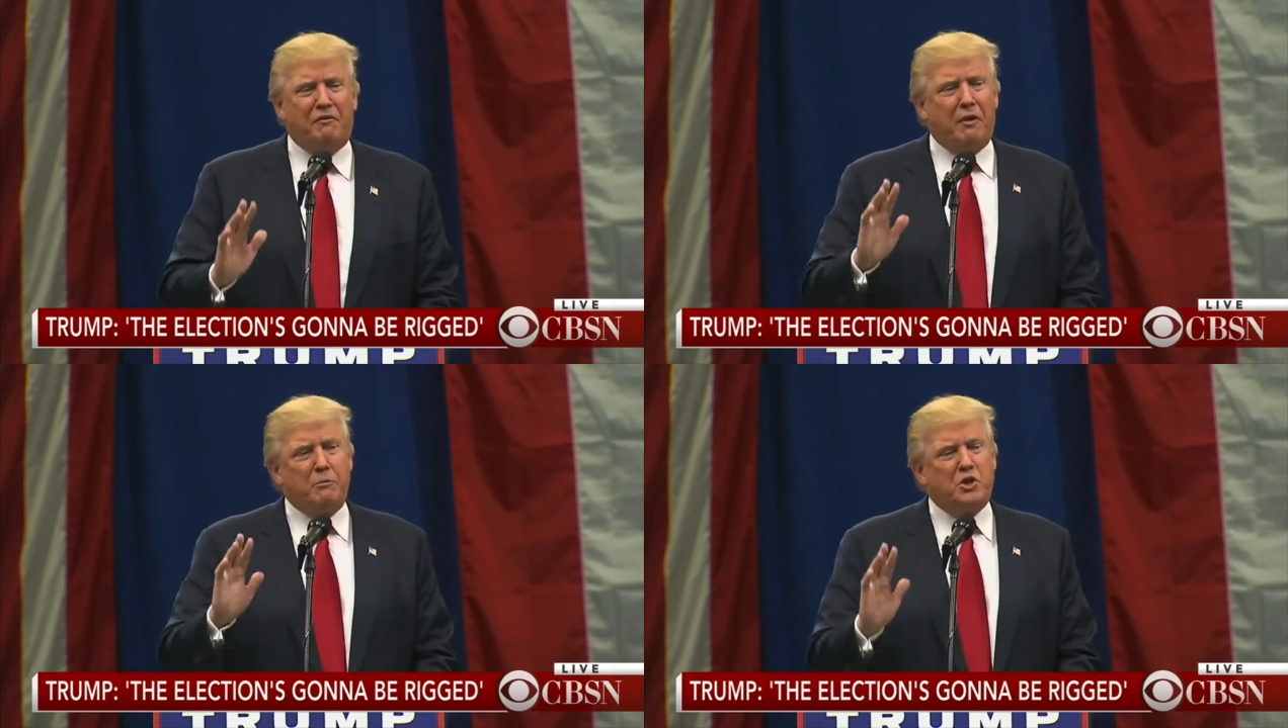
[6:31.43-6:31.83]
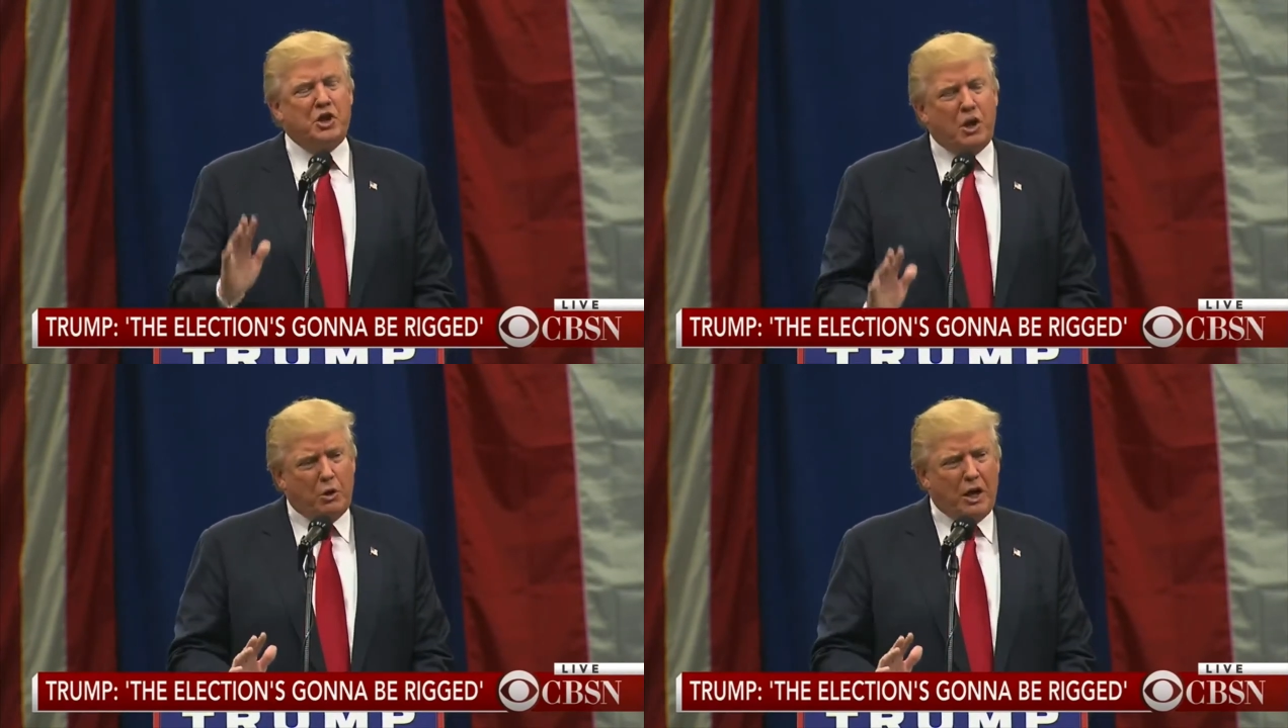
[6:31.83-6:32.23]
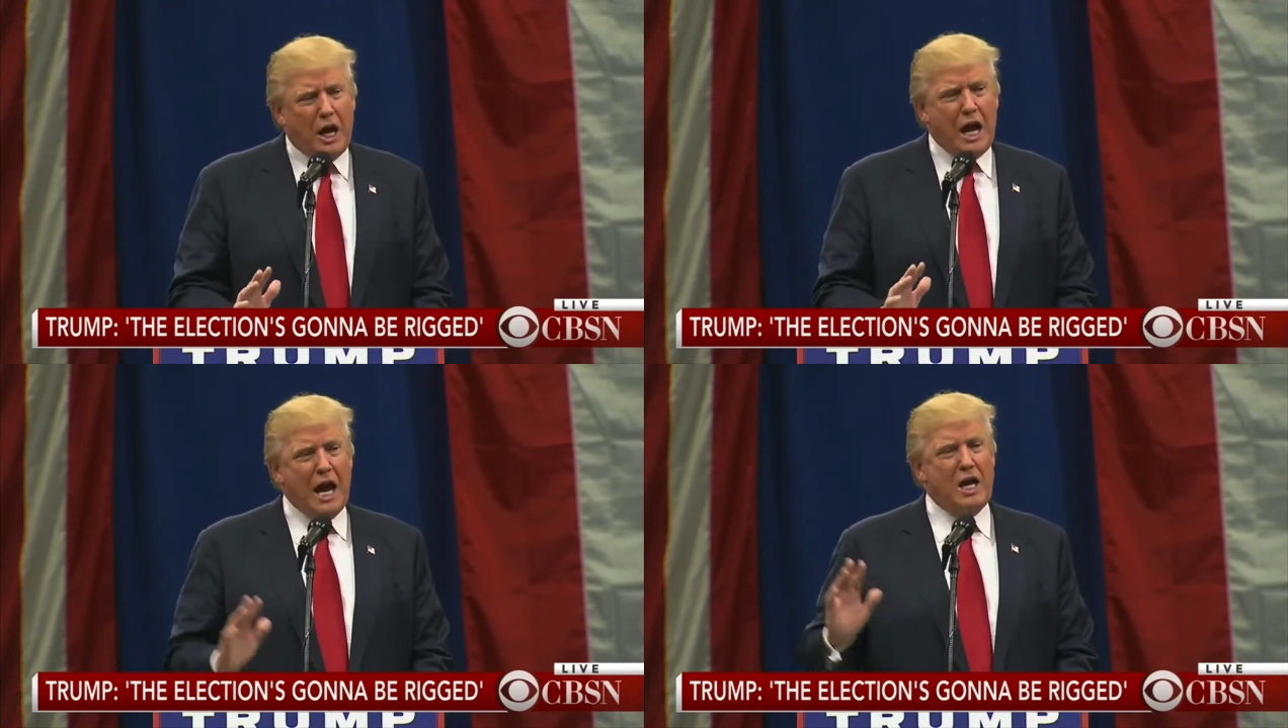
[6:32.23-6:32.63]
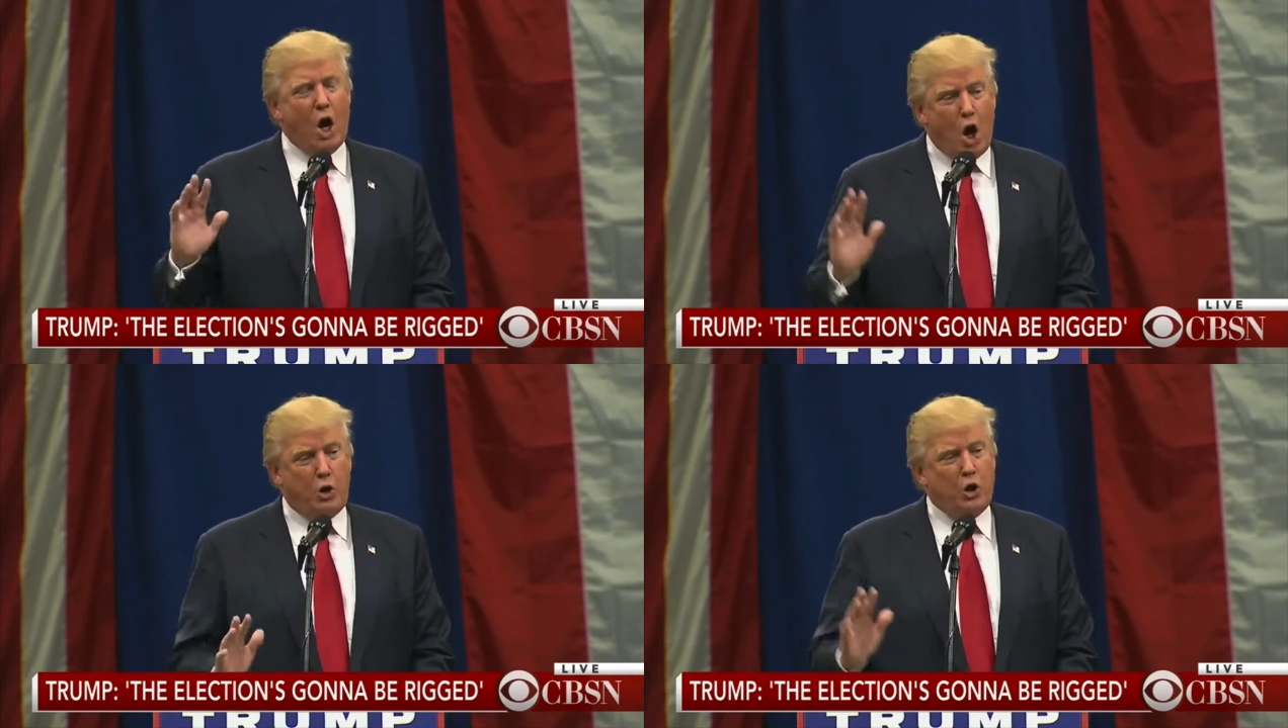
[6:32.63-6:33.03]
dealing with the size and some
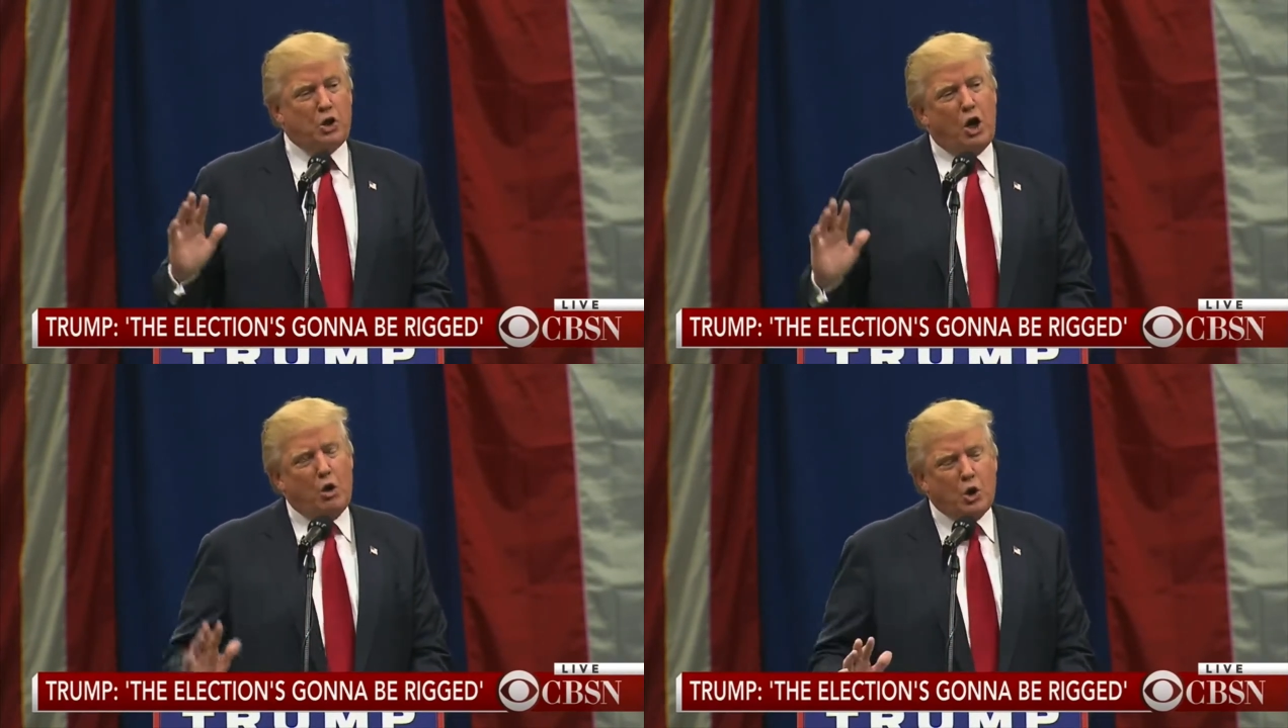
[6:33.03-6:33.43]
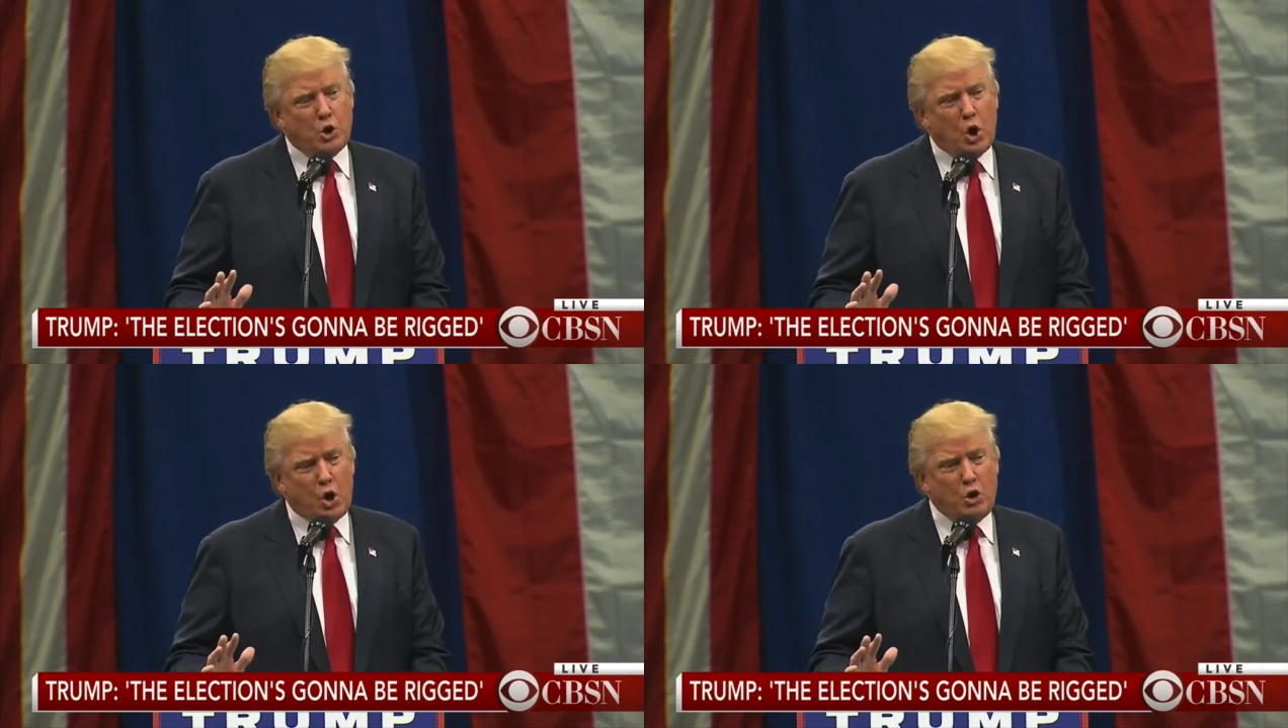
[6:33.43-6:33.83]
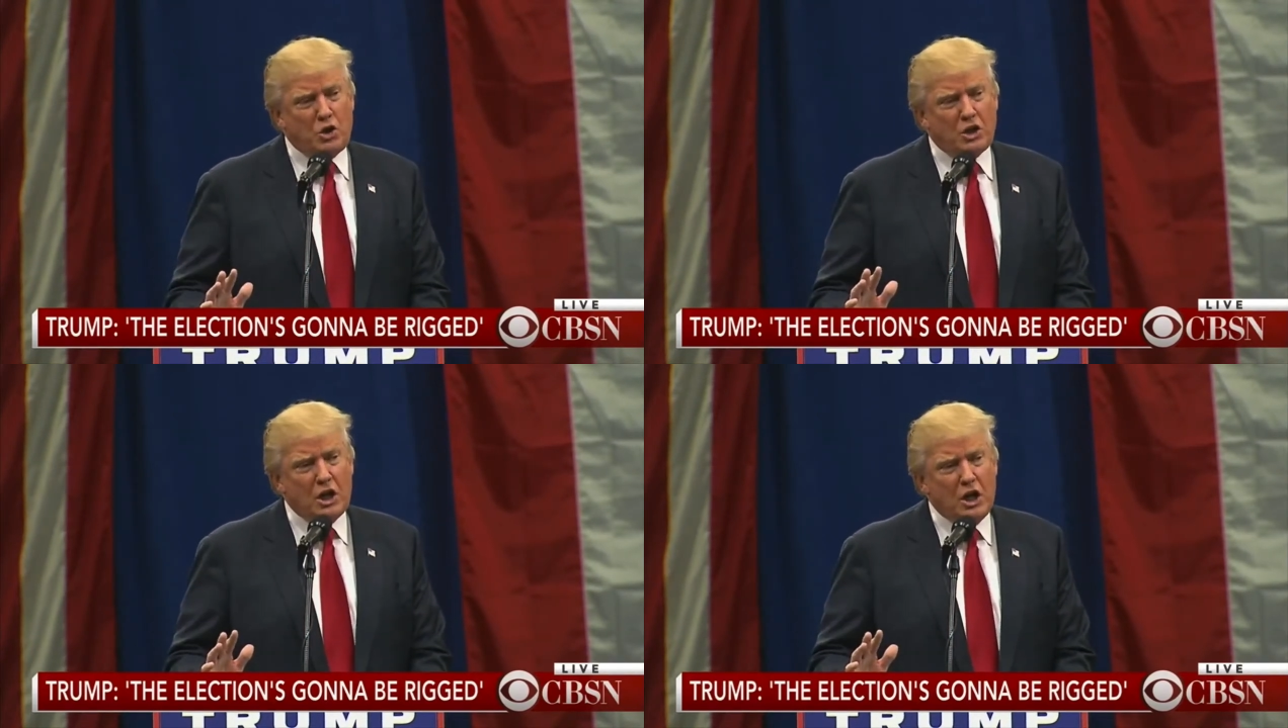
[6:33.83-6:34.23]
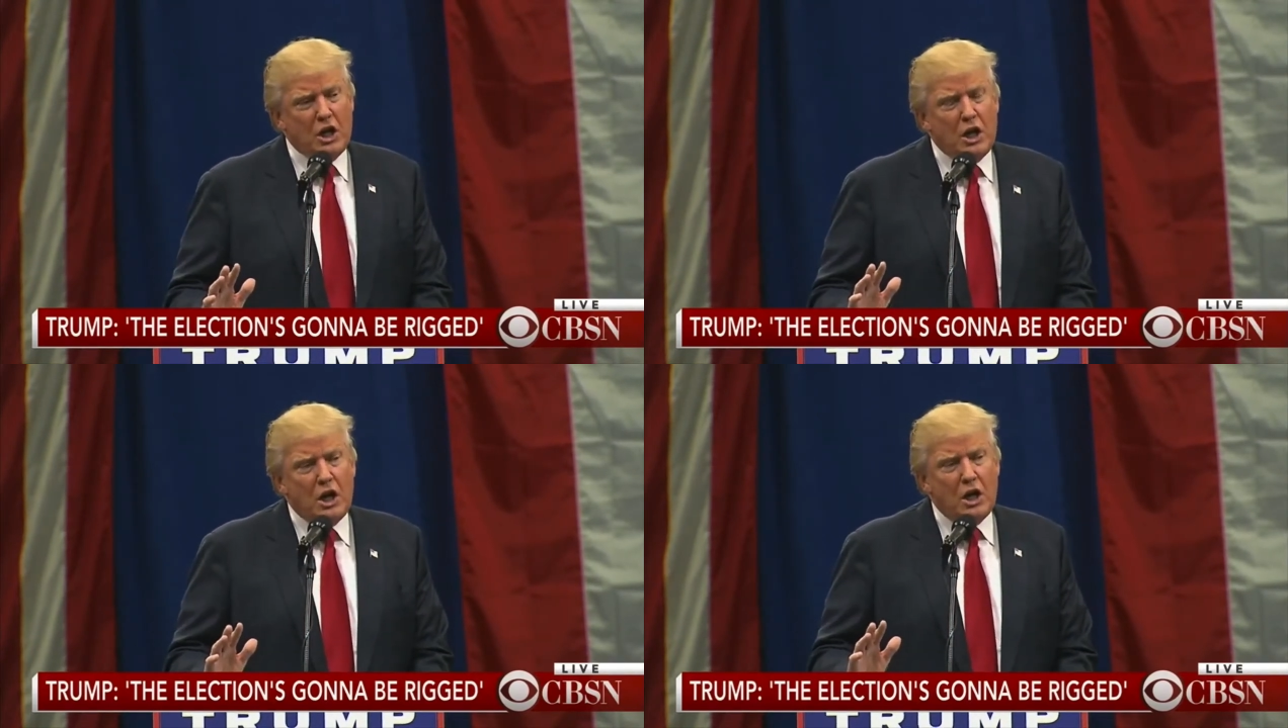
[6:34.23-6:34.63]
construction going on at the
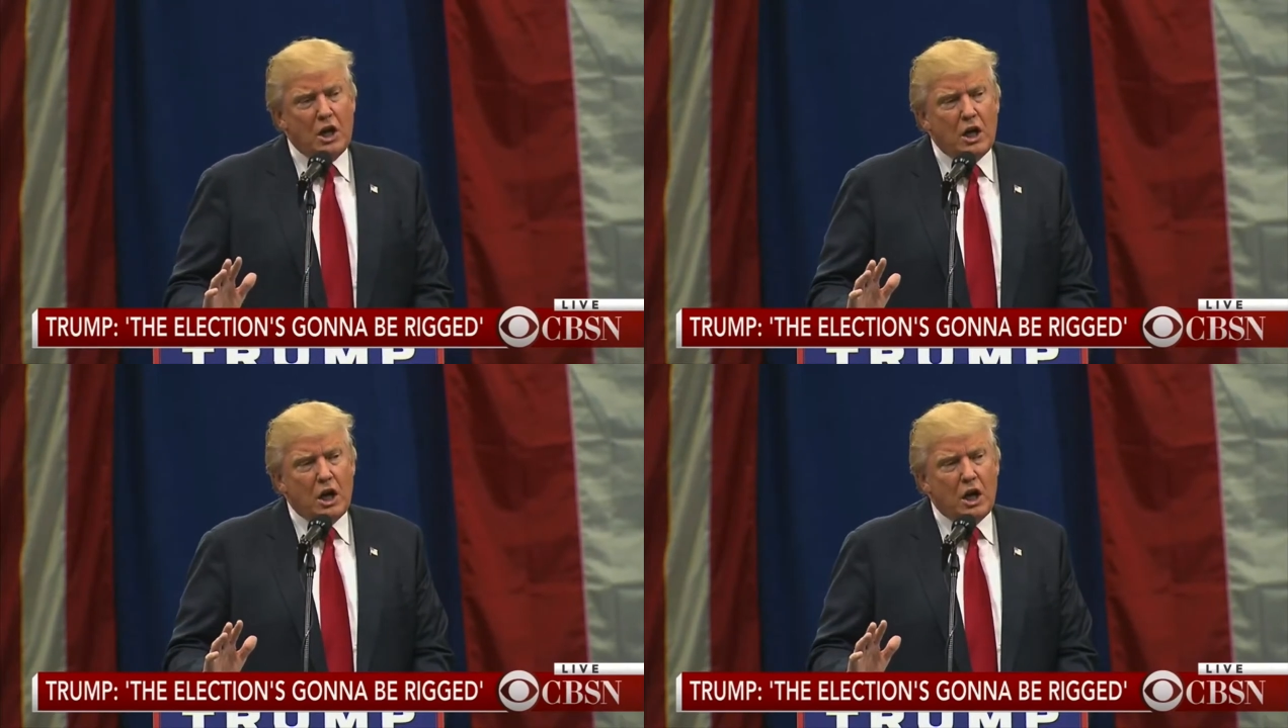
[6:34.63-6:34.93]
venue.